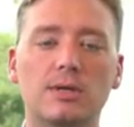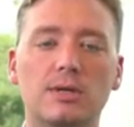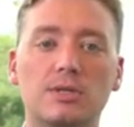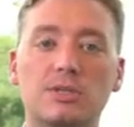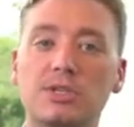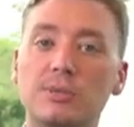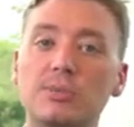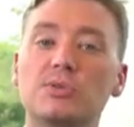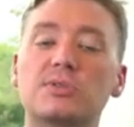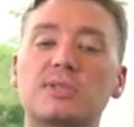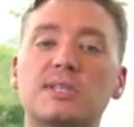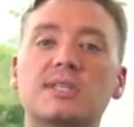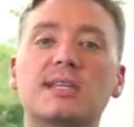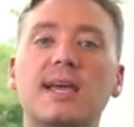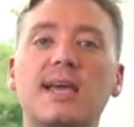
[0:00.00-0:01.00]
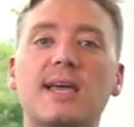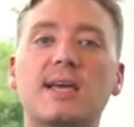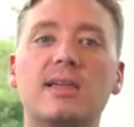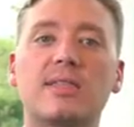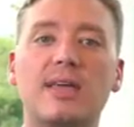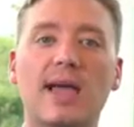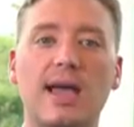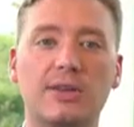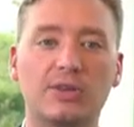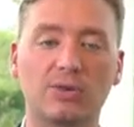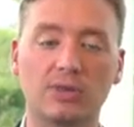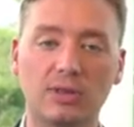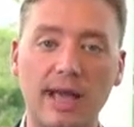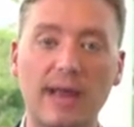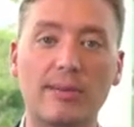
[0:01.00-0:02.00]
Jim used to say that
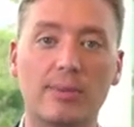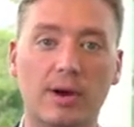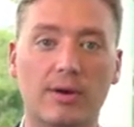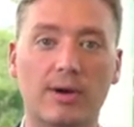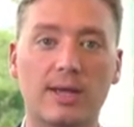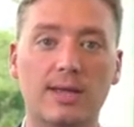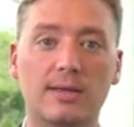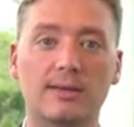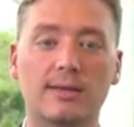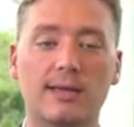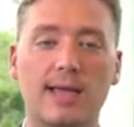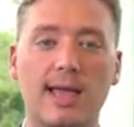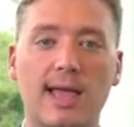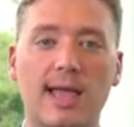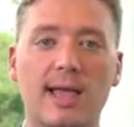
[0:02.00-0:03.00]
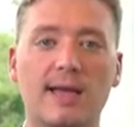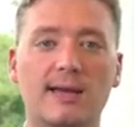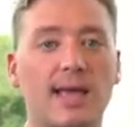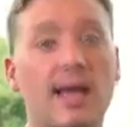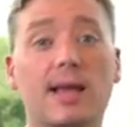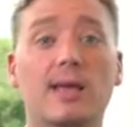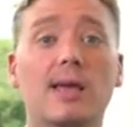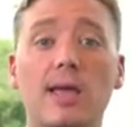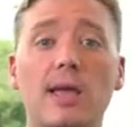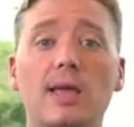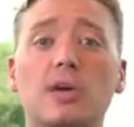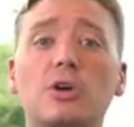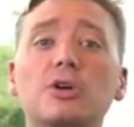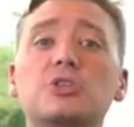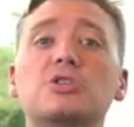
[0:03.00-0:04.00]
your library, and heck,
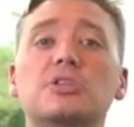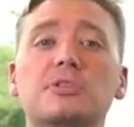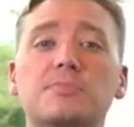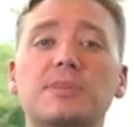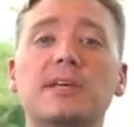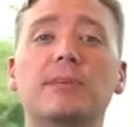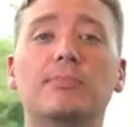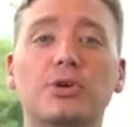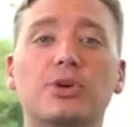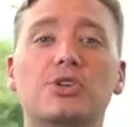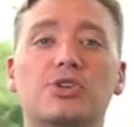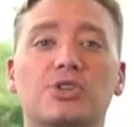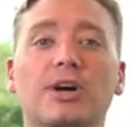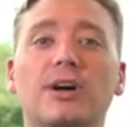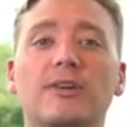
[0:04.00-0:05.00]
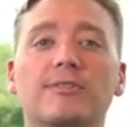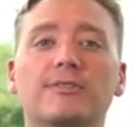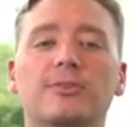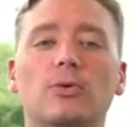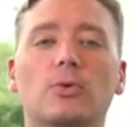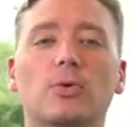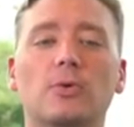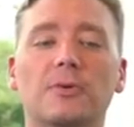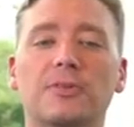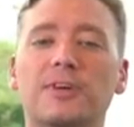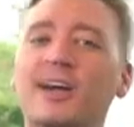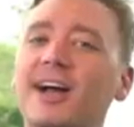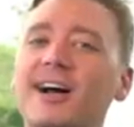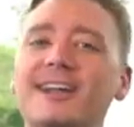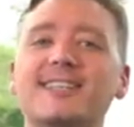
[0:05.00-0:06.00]
it could just be a bookshelf or the
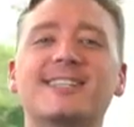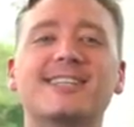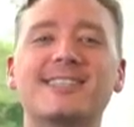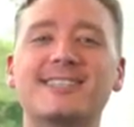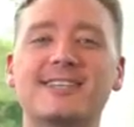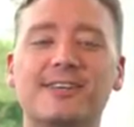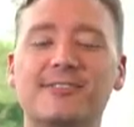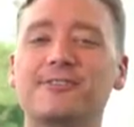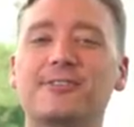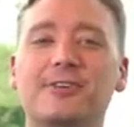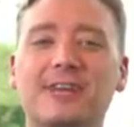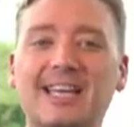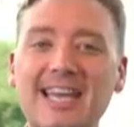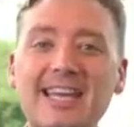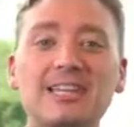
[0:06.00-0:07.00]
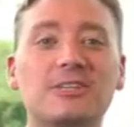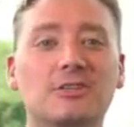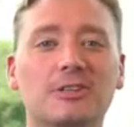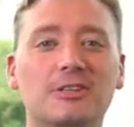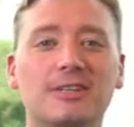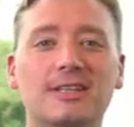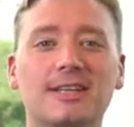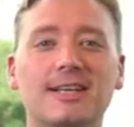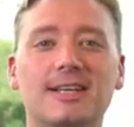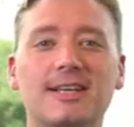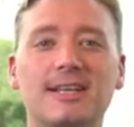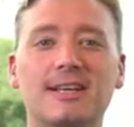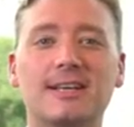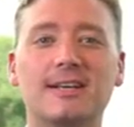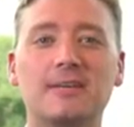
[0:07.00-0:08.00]
contents of your Kindle,
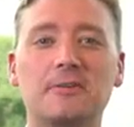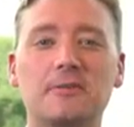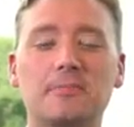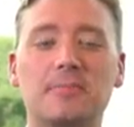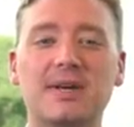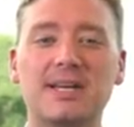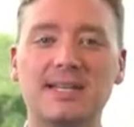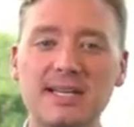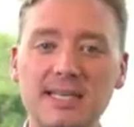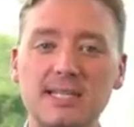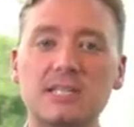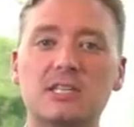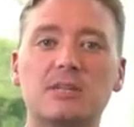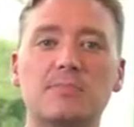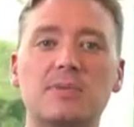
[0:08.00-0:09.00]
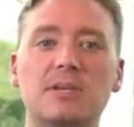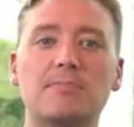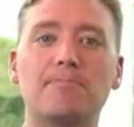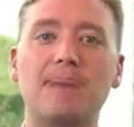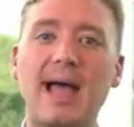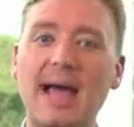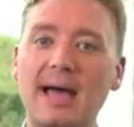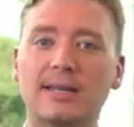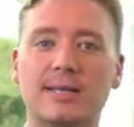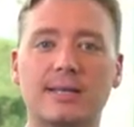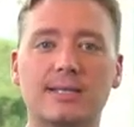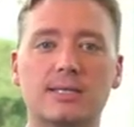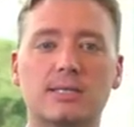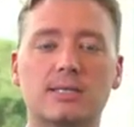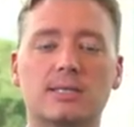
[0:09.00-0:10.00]
but it needs to be
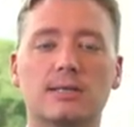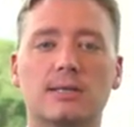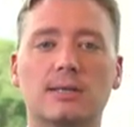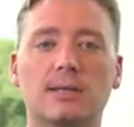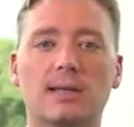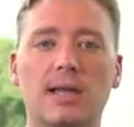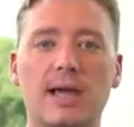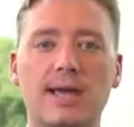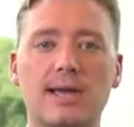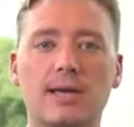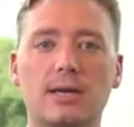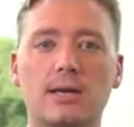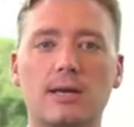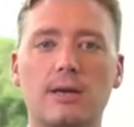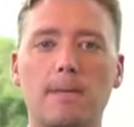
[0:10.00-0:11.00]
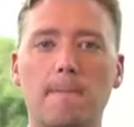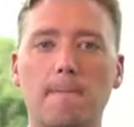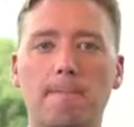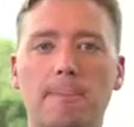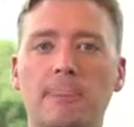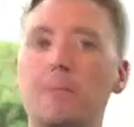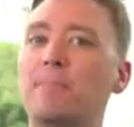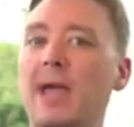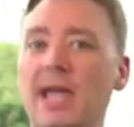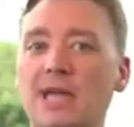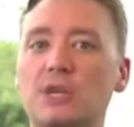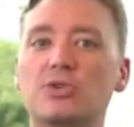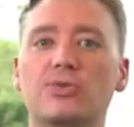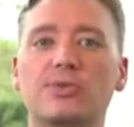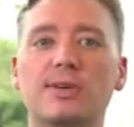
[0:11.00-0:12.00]
balanced like the
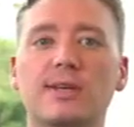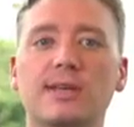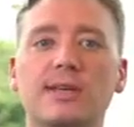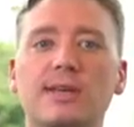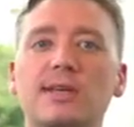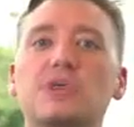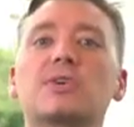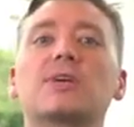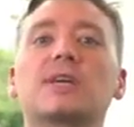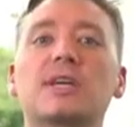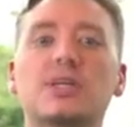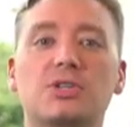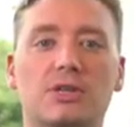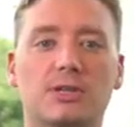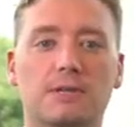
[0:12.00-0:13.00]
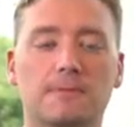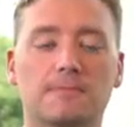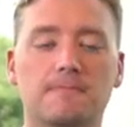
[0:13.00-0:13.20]
pantry in your kitchen,